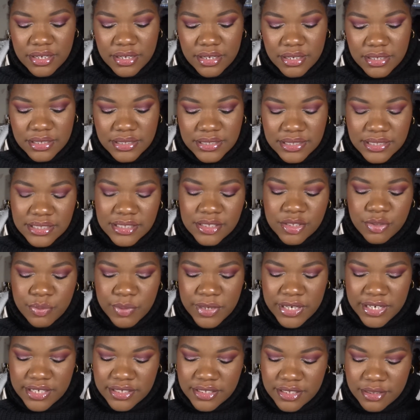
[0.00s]
since my
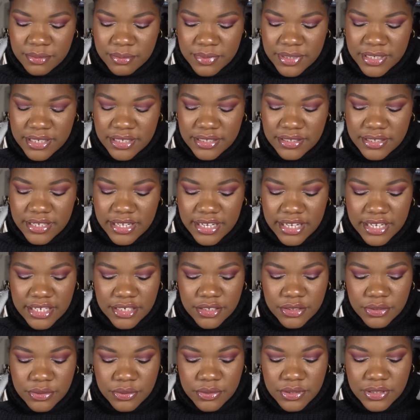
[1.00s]
last update, I
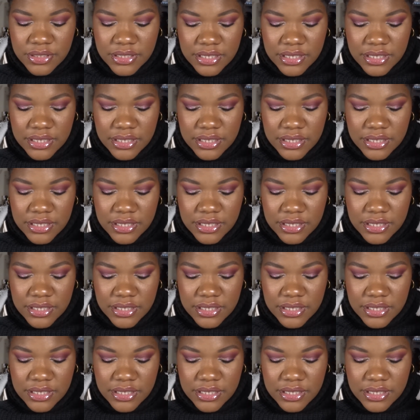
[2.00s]
used